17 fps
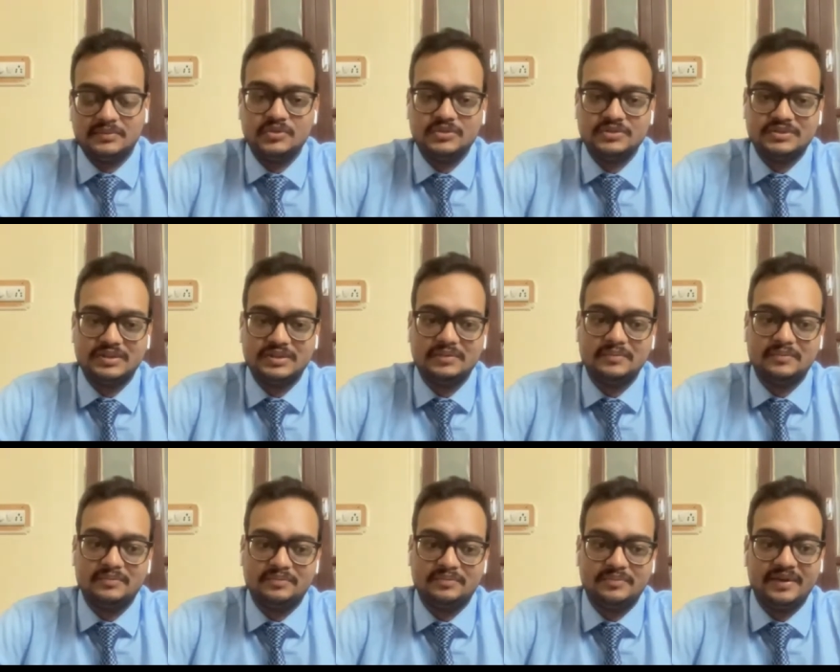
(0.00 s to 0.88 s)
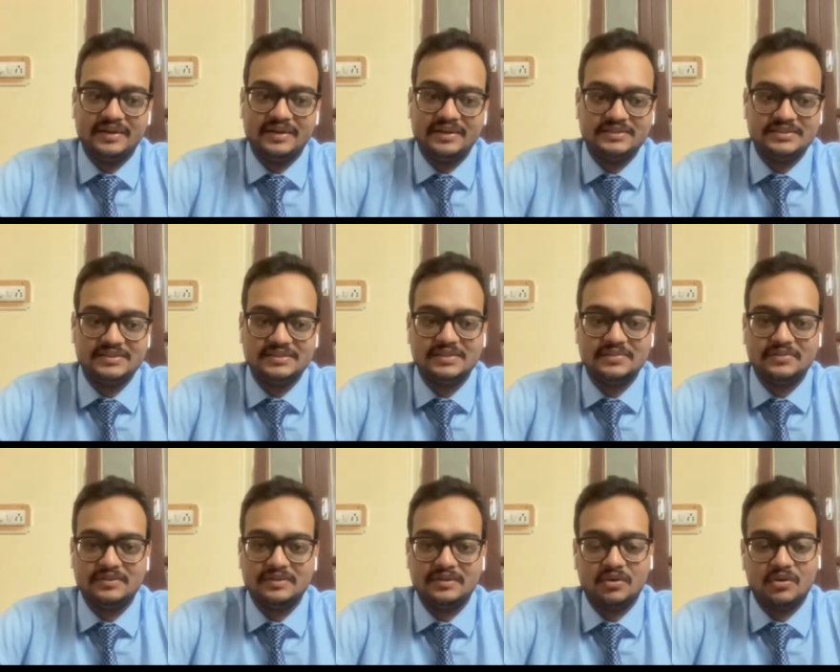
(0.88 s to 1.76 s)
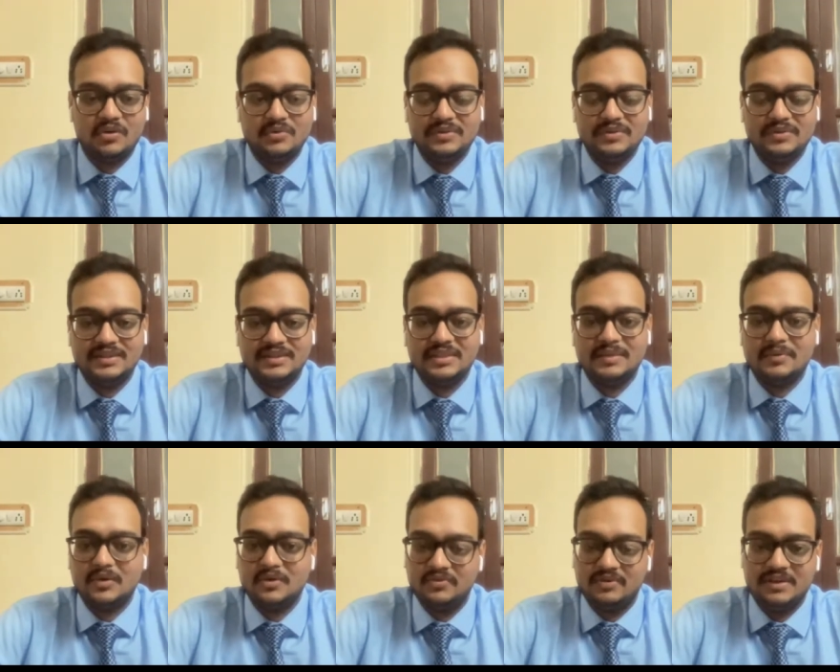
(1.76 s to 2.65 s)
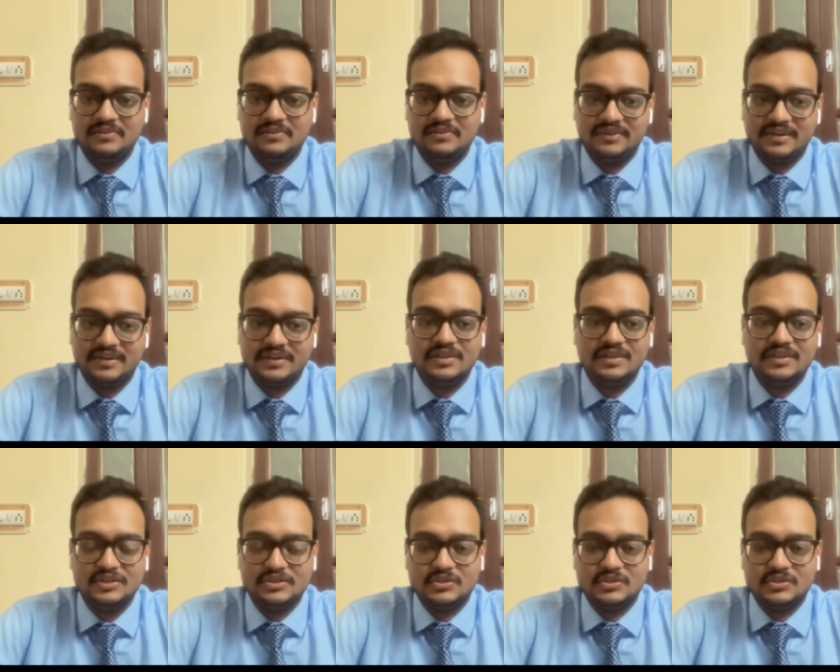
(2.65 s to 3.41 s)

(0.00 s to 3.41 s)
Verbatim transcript: because sir parents is uh, always think about welfare,